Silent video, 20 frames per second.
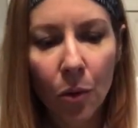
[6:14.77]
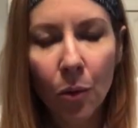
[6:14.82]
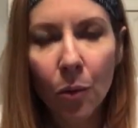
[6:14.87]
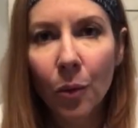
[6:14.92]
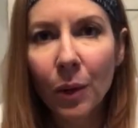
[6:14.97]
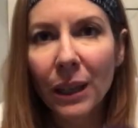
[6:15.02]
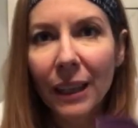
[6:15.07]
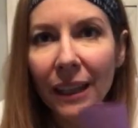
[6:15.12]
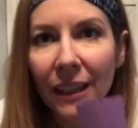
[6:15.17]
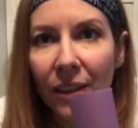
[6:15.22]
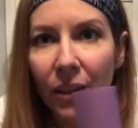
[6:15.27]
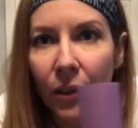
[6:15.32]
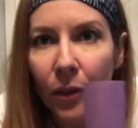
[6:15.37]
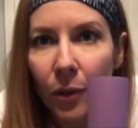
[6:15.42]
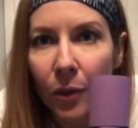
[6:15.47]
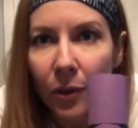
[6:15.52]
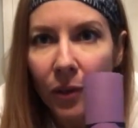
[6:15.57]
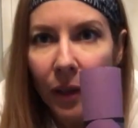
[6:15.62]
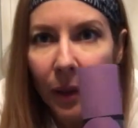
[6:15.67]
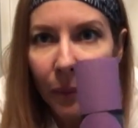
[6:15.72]
we need to
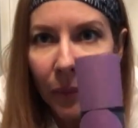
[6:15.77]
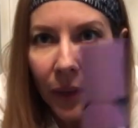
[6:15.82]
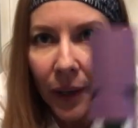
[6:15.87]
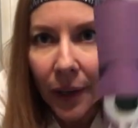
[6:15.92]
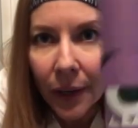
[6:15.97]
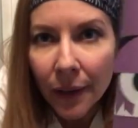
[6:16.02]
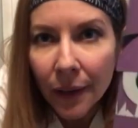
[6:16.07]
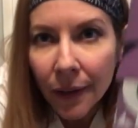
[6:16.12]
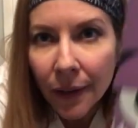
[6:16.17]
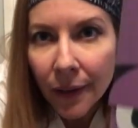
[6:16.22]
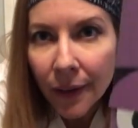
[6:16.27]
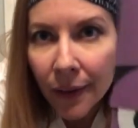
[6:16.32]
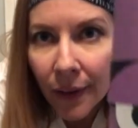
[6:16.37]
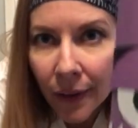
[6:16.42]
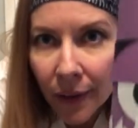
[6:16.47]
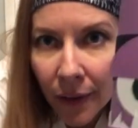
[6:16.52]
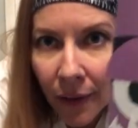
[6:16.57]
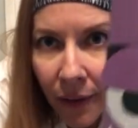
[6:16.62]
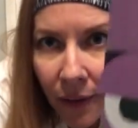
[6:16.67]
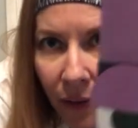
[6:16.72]
do something
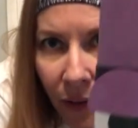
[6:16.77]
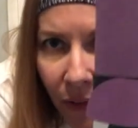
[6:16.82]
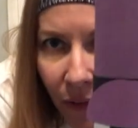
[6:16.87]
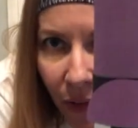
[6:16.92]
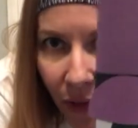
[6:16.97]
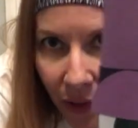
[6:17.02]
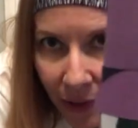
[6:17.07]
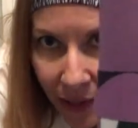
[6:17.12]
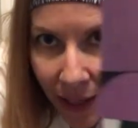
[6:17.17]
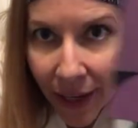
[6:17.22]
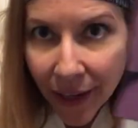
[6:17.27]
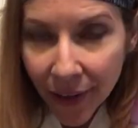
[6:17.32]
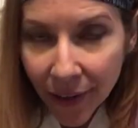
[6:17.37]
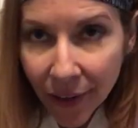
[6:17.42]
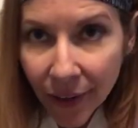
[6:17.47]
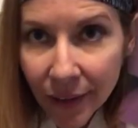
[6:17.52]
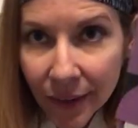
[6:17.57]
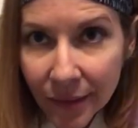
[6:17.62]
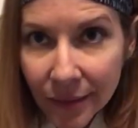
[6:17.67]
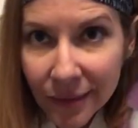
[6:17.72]
for his
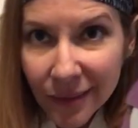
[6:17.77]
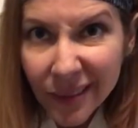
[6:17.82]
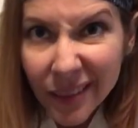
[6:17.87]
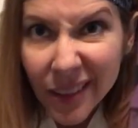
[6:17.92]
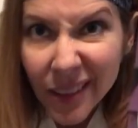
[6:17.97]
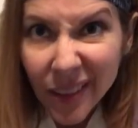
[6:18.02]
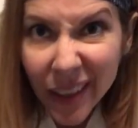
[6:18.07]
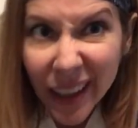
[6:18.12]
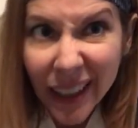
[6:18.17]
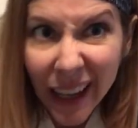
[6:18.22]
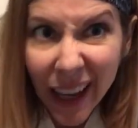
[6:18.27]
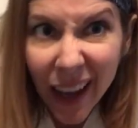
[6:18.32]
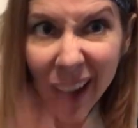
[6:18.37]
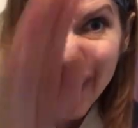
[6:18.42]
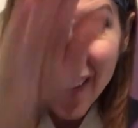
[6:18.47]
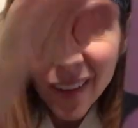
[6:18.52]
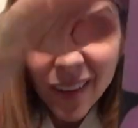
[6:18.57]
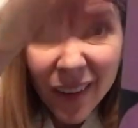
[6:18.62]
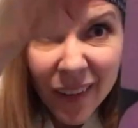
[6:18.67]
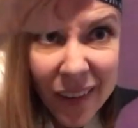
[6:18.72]
hair. Right
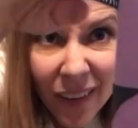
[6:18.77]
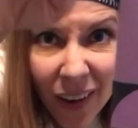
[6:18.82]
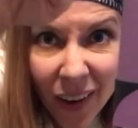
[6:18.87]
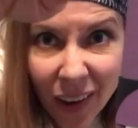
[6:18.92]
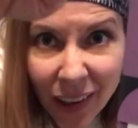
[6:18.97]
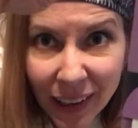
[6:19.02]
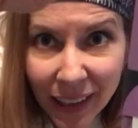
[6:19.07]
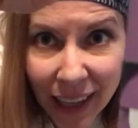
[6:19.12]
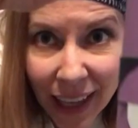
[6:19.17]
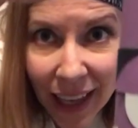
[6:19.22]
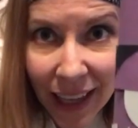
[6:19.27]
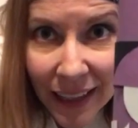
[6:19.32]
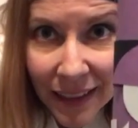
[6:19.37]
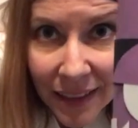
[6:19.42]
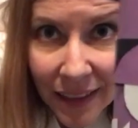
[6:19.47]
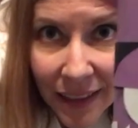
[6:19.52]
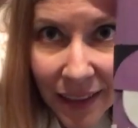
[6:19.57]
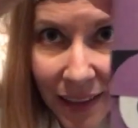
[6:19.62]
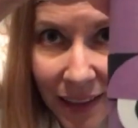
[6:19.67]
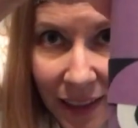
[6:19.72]
now, all he
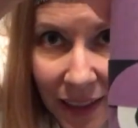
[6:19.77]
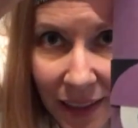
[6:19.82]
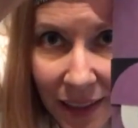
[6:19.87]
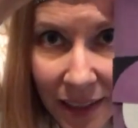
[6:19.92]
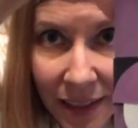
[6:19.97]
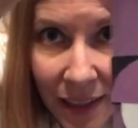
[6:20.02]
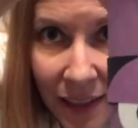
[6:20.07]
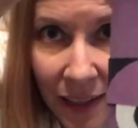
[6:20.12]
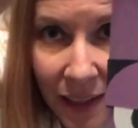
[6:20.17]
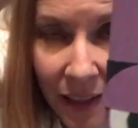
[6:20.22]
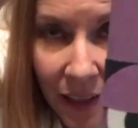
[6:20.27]
has is this.